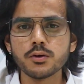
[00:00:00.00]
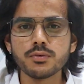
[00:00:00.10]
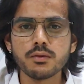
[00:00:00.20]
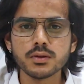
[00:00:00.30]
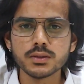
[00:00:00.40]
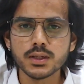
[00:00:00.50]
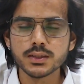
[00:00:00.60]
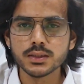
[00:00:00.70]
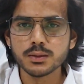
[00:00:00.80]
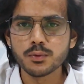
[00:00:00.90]
of our
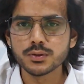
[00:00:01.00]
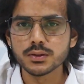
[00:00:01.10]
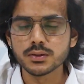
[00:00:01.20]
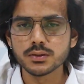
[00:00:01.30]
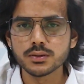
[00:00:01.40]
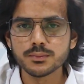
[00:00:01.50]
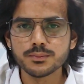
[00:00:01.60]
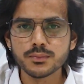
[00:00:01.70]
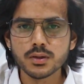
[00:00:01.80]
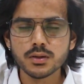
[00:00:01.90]
CI/CD processes.
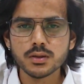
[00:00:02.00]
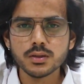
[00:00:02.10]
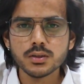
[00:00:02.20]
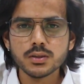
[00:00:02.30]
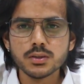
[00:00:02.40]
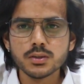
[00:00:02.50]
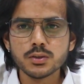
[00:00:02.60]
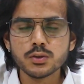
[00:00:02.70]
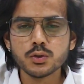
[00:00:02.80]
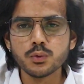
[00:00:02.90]

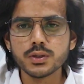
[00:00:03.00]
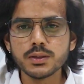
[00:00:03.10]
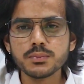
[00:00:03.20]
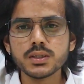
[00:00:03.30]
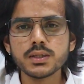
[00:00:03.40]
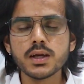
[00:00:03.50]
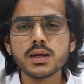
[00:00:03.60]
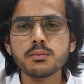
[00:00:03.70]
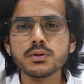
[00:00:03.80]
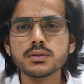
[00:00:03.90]
So TeamCity
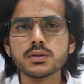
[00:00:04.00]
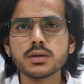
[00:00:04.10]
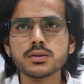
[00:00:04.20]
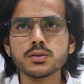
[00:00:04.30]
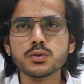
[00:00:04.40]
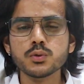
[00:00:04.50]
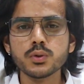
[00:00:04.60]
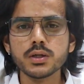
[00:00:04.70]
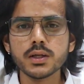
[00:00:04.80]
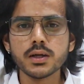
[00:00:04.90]
enables us to
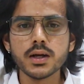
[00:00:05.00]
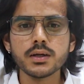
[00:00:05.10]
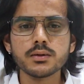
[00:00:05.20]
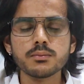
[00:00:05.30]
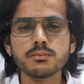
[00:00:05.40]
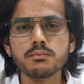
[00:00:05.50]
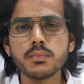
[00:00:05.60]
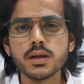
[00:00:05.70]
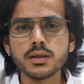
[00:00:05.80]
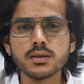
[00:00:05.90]
integrate
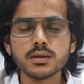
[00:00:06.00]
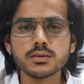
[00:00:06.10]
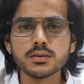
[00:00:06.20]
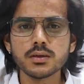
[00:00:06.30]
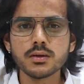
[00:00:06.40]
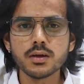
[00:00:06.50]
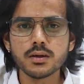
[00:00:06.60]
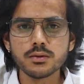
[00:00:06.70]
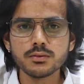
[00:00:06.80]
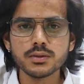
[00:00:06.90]
many things
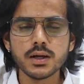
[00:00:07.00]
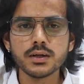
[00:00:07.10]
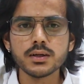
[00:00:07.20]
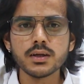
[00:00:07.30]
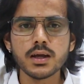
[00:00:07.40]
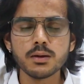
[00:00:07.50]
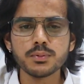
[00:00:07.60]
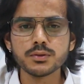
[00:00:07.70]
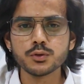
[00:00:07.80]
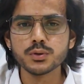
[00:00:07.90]
that help
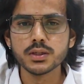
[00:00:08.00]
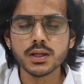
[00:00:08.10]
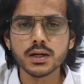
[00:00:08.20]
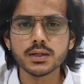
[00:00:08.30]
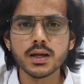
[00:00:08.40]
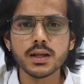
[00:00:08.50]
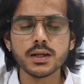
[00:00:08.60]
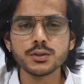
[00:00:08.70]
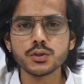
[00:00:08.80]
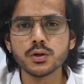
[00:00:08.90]
us to detect and
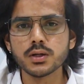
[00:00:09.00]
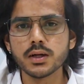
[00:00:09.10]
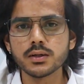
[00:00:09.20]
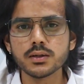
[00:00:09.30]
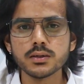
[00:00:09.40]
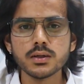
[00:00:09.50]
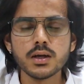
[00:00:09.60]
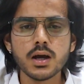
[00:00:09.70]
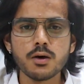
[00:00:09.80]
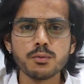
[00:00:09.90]
ensure that
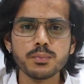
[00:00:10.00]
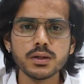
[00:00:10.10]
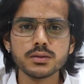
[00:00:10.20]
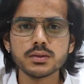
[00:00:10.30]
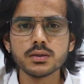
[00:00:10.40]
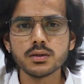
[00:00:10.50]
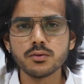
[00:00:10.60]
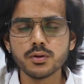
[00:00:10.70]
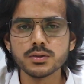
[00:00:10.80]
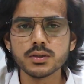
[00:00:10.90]
our builds
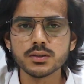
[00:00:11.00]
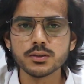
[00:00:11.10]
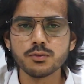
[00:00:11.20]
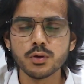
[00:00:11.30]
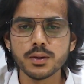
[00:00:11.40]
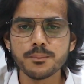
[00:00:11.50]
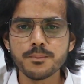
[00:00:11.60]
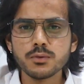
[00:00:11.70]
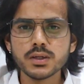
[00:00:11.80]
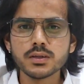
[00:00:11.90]
run successfully.
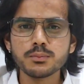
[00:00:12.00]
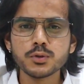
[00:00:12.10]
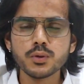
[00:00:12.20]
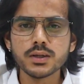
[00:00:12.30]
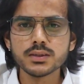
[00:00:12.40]
When it comes to